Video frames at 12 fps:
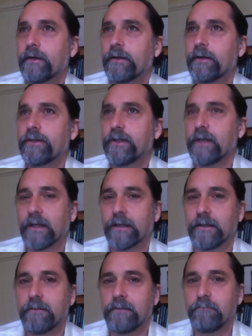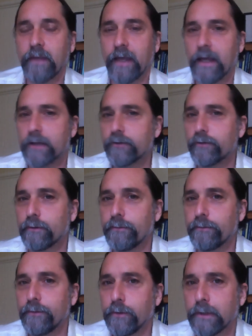she had cancer a
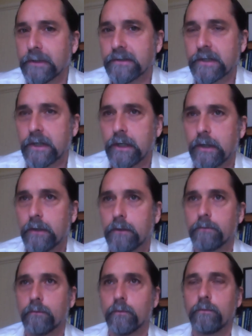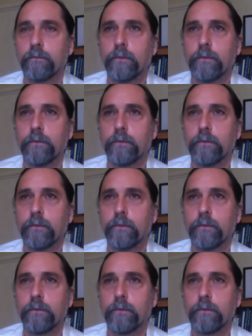few years ago and